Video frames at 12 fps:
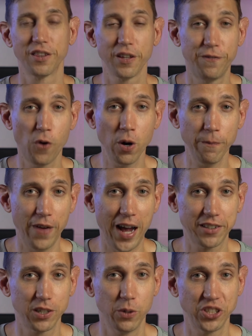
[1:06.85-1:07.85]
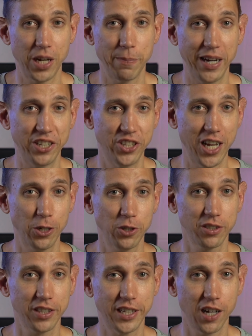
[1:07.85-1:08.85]
The form factor, which I might
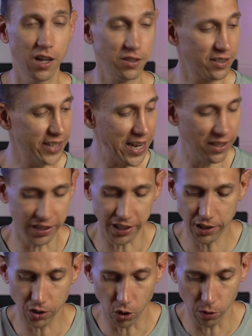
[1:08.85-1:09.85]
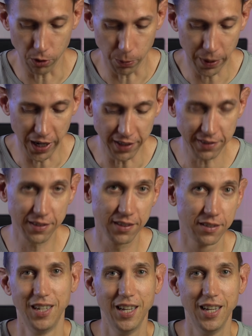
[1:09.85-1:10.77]
generously call stately or robust,